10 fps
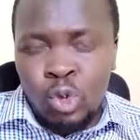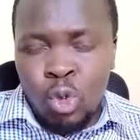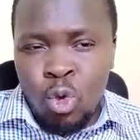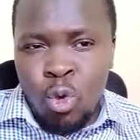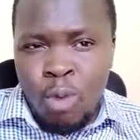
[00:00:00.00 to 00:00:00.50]

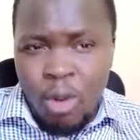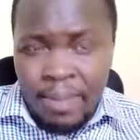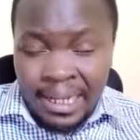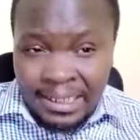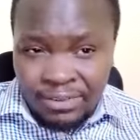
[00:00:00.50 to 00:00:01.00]
to
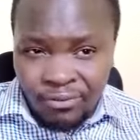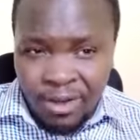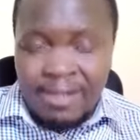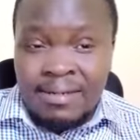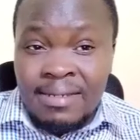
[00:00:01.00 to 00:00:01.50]
mobilize
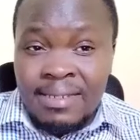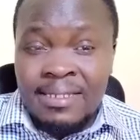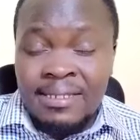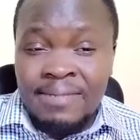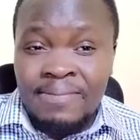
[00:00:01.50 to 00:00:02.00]

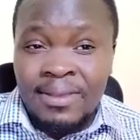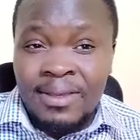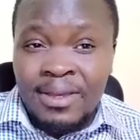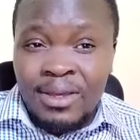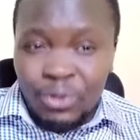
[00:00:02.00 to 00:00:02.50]
funds
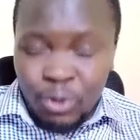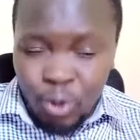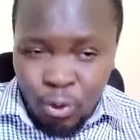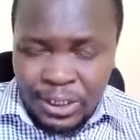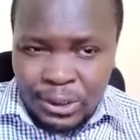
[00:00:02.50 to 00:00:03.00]

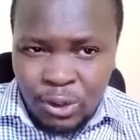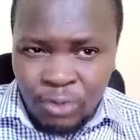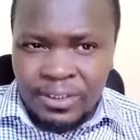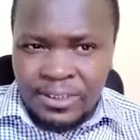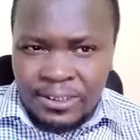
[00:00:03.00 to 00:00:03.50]
through this
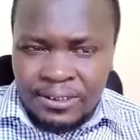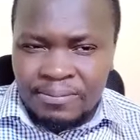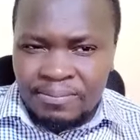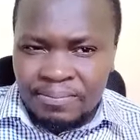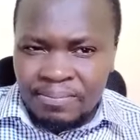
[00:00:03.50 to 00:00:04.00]

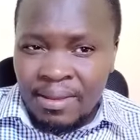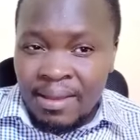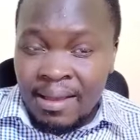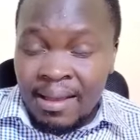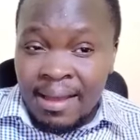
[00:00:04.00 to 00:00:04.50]
office.
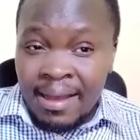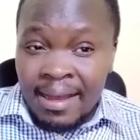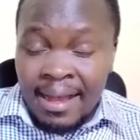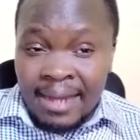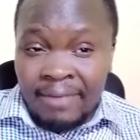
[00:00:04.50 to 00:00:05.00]

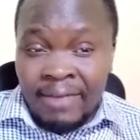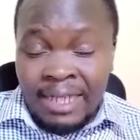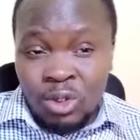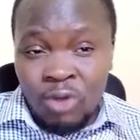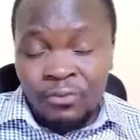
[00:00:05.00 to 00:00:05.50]
And
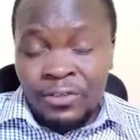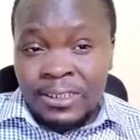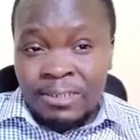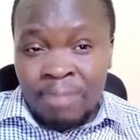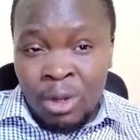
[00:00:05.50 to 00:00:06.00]
that
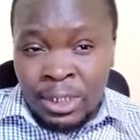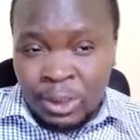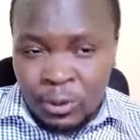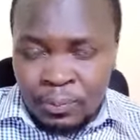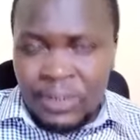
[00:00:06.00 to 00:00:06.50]
office, in my
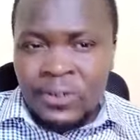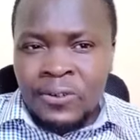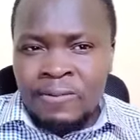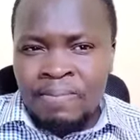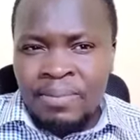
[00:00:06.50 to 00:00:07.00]
honest
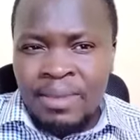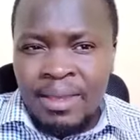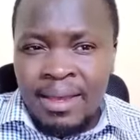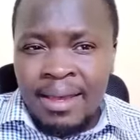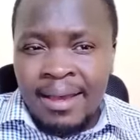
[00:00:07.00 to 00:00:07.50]
opinion,
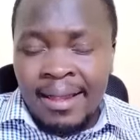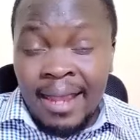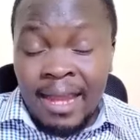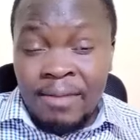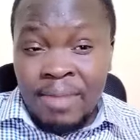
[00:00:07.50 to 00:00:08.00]

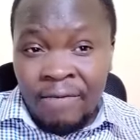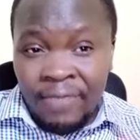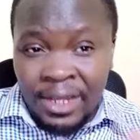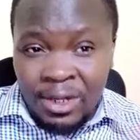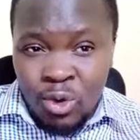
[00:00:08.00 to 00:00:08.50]
can be a
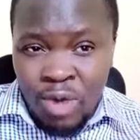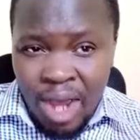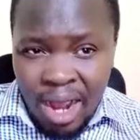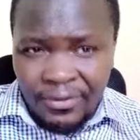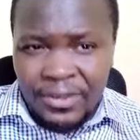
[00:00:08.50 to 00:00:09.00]
very good
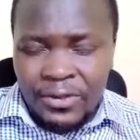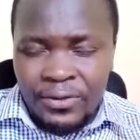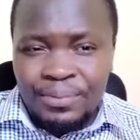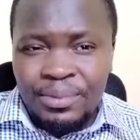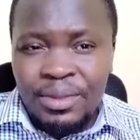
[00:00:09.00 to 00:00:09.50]

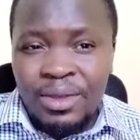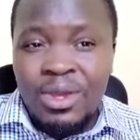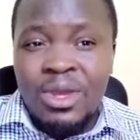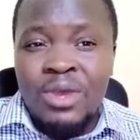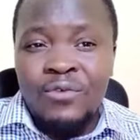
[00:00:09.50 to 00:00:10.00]
avenue
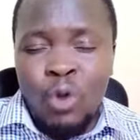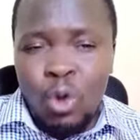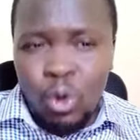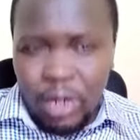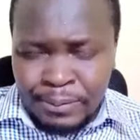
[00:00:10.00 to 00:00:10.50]

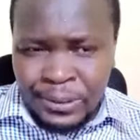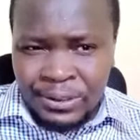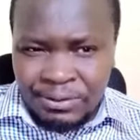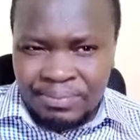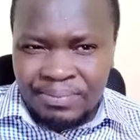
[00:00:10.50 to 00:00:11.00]
for
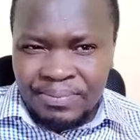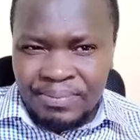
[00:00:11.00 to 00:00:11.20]
corruption,